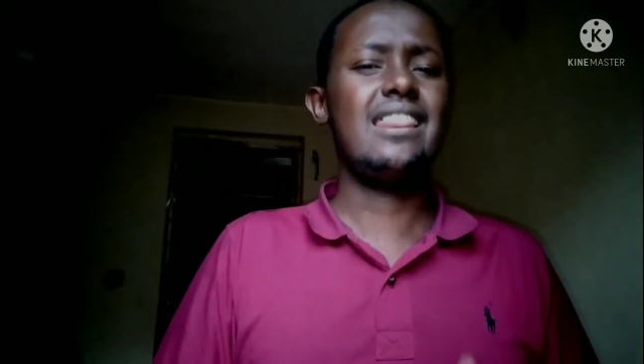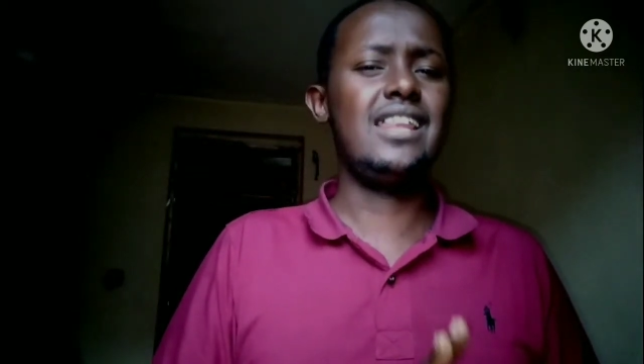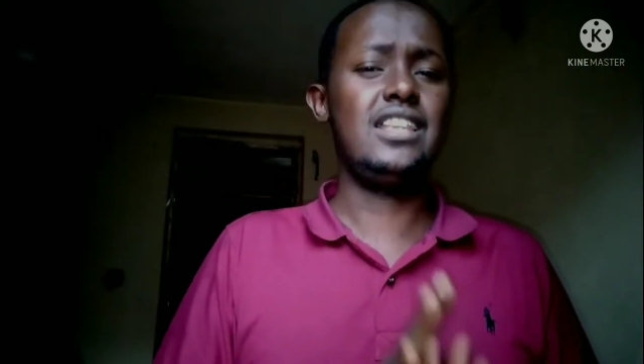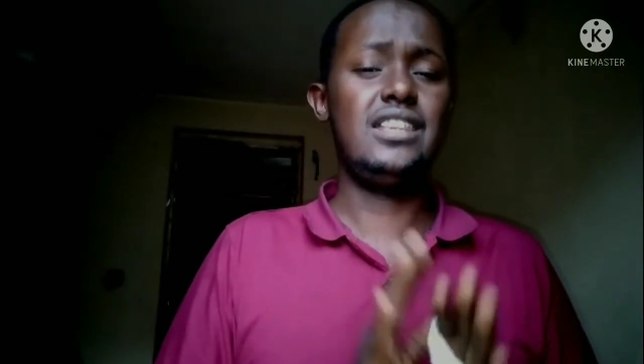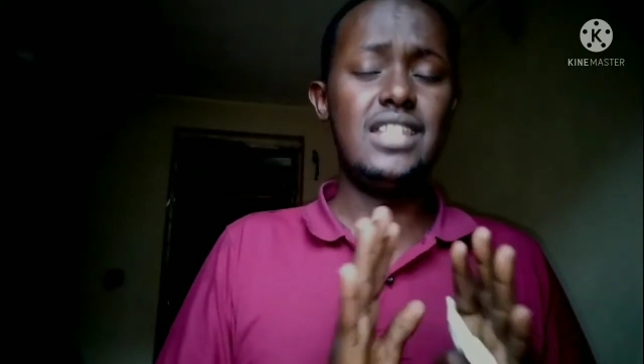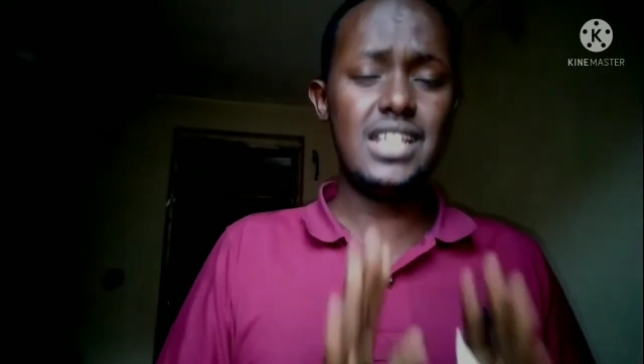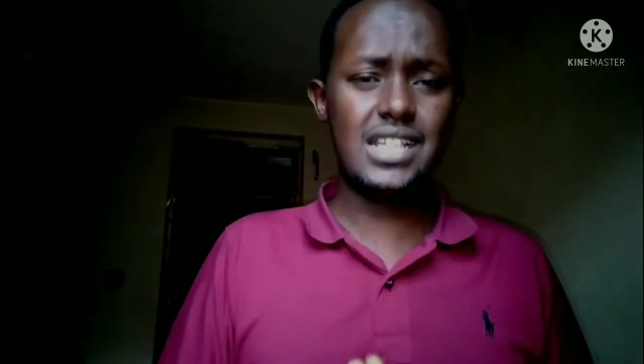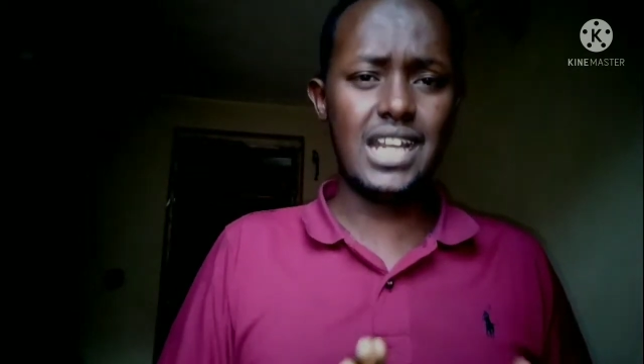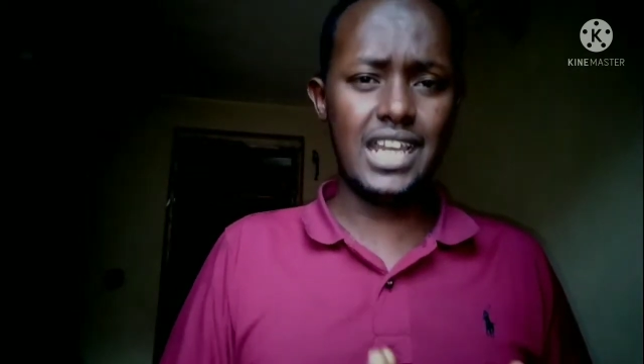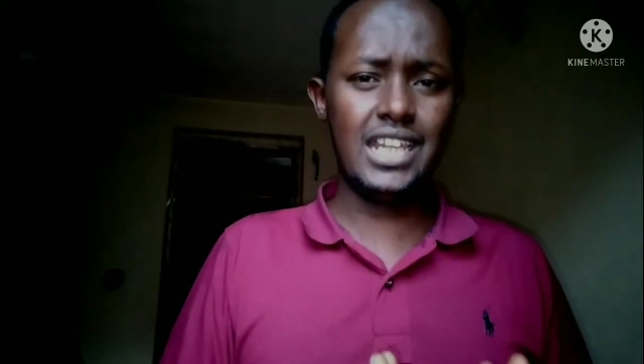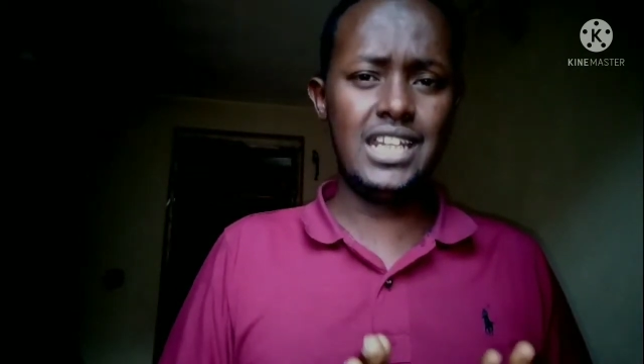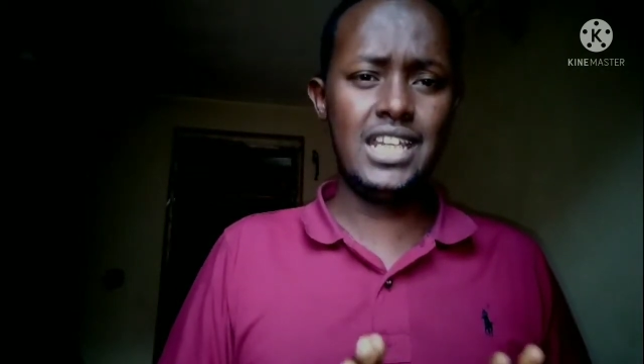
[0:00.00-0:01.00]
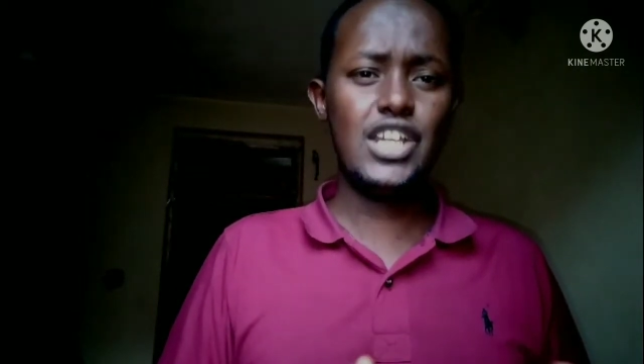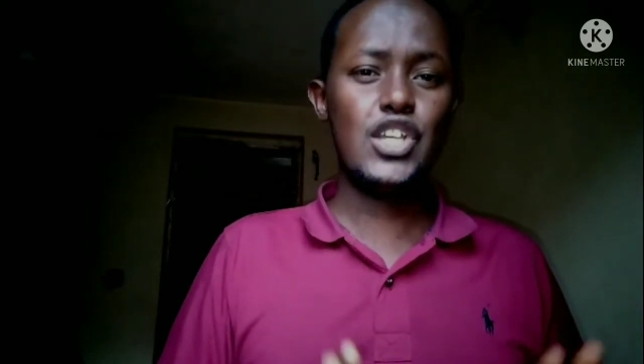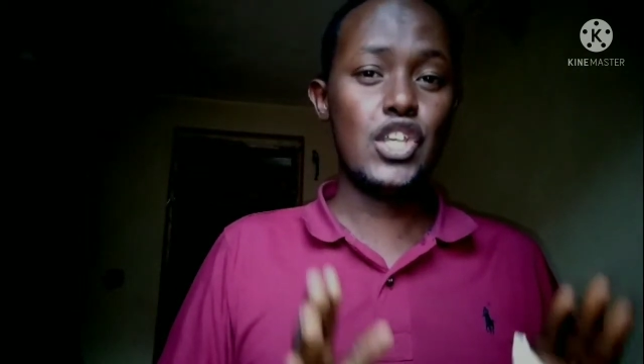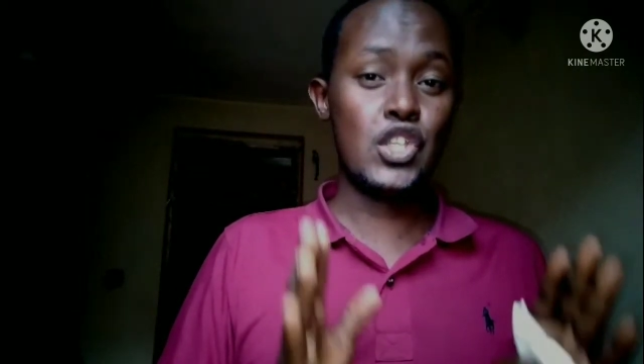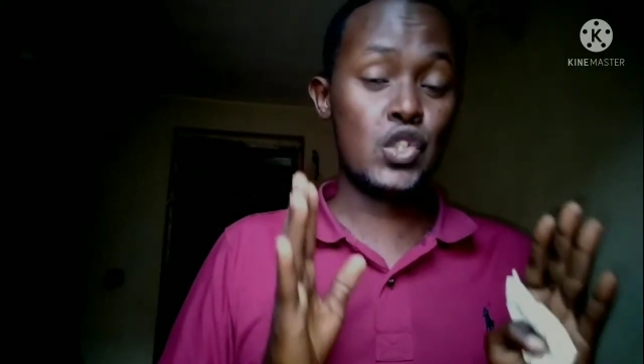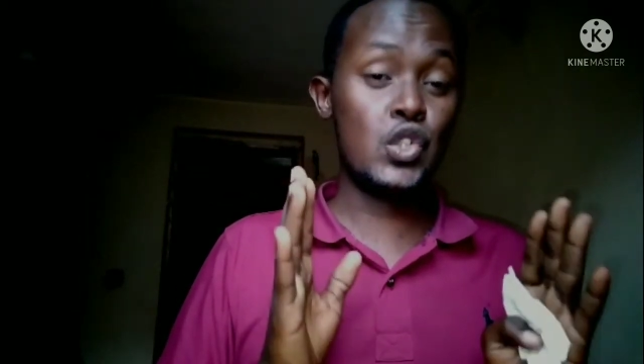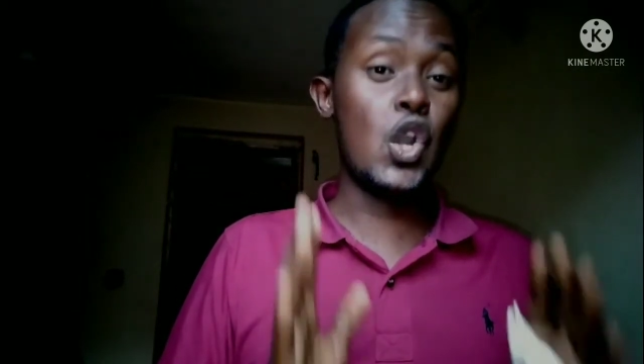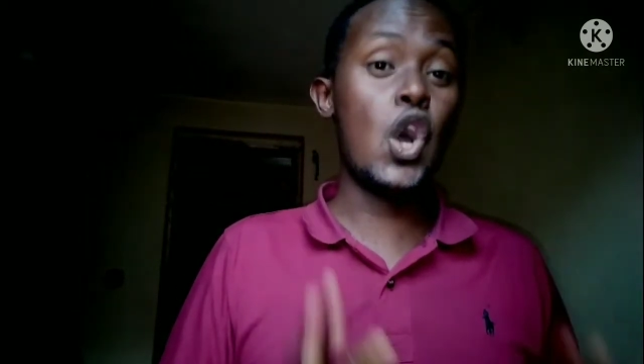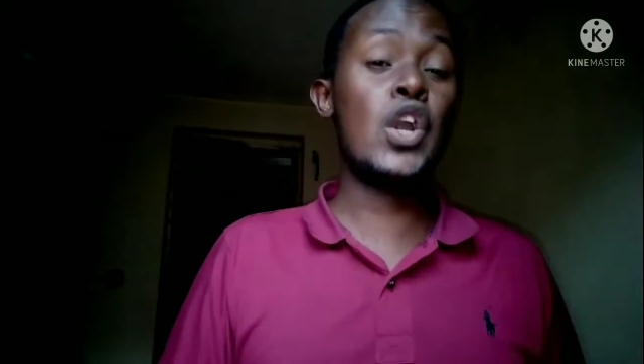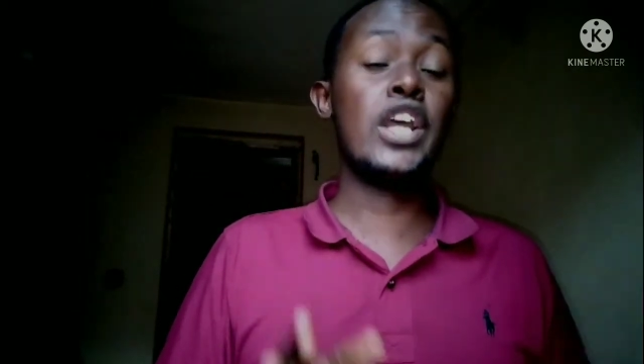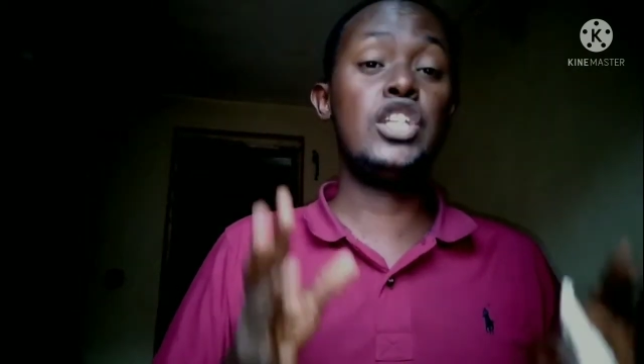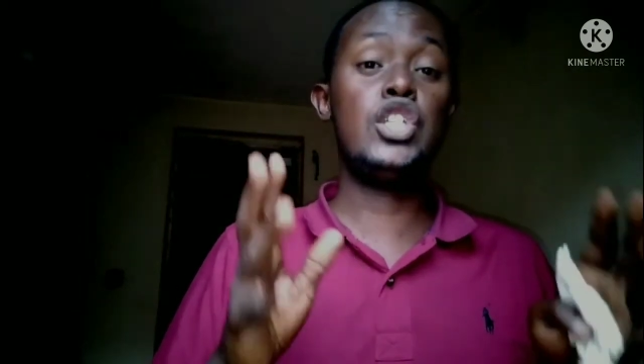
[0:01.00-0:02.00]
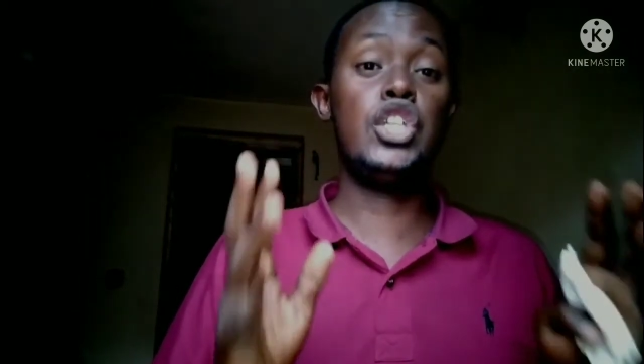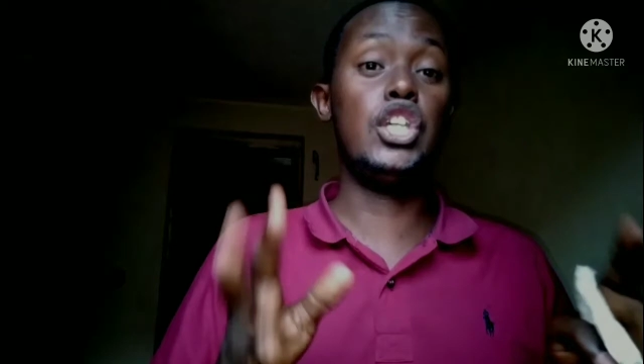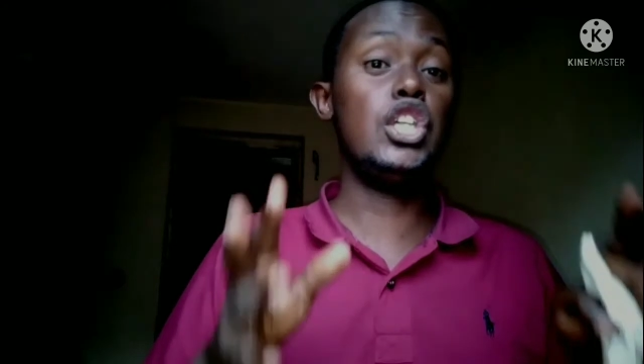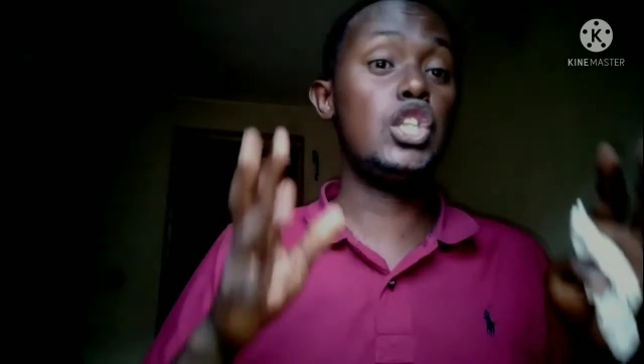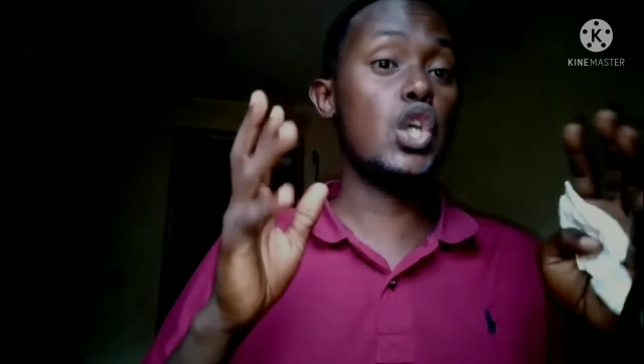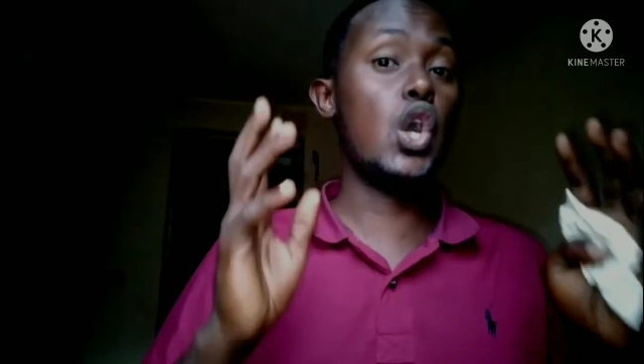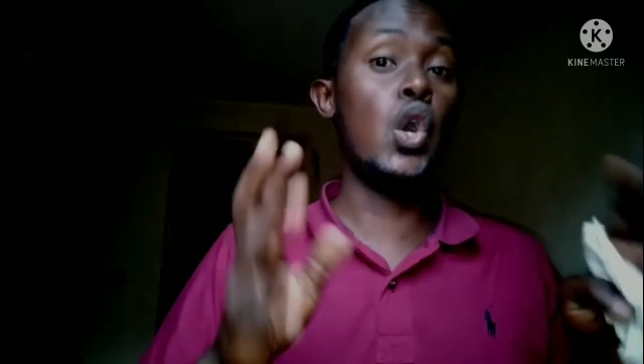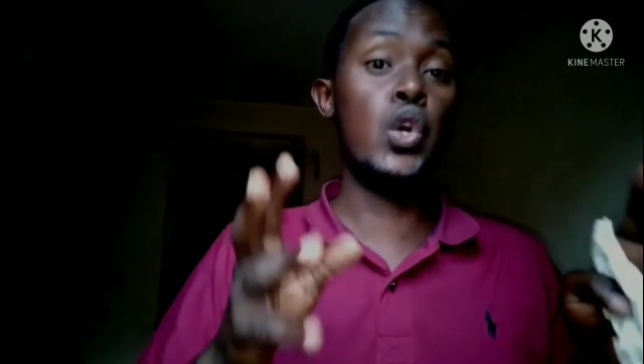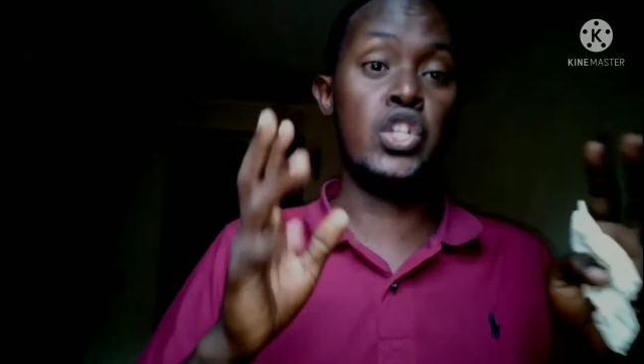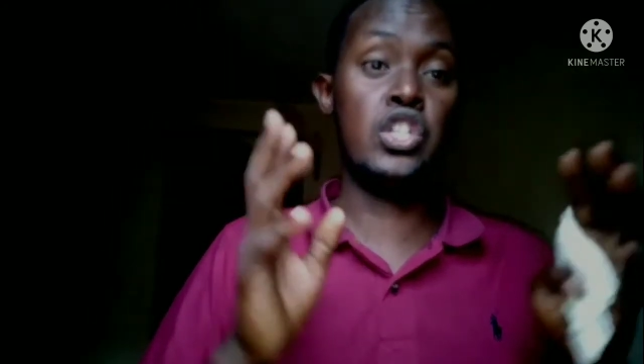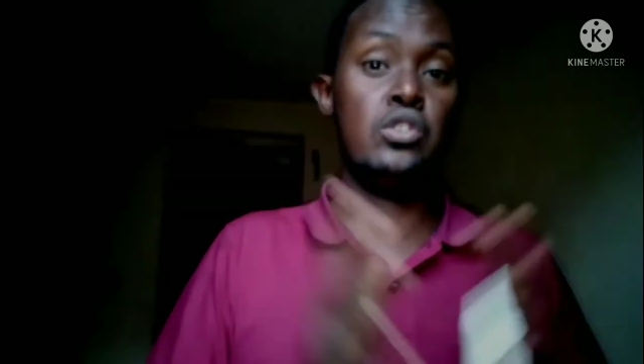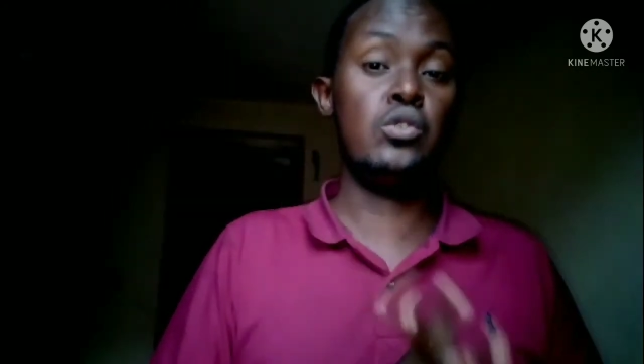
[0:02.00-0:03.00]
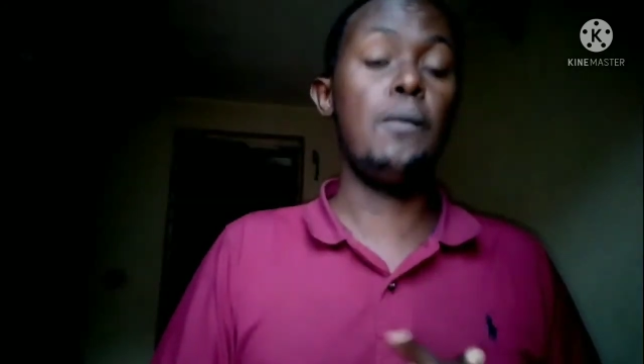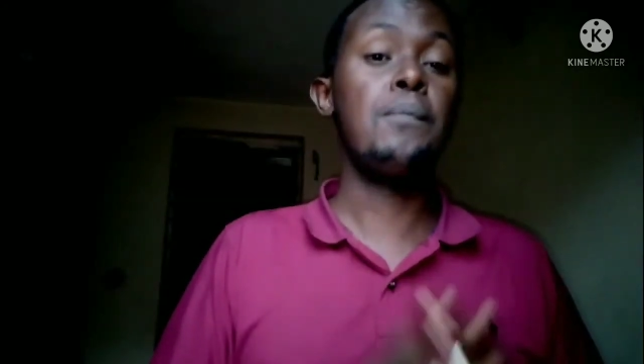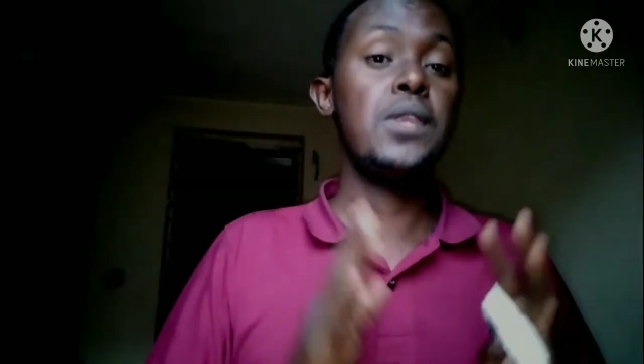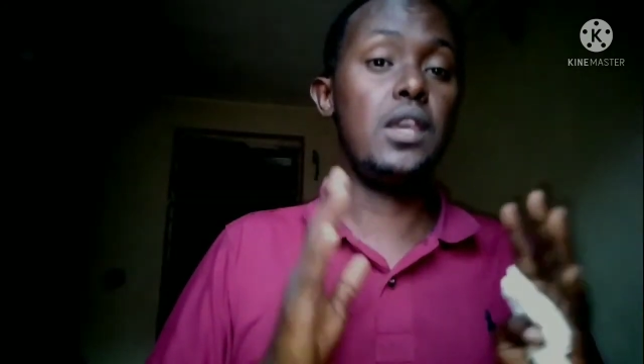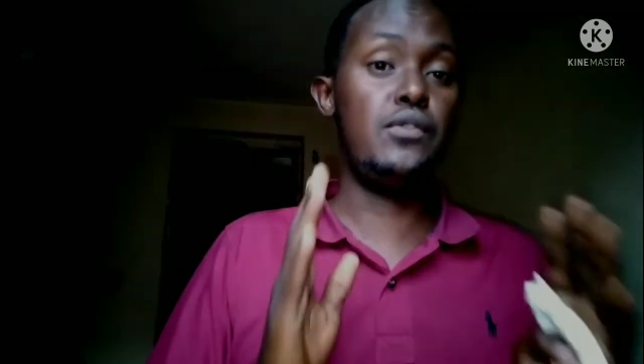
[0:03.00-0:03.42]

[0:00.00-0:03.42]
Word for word: that this lady is gonna cheat on you.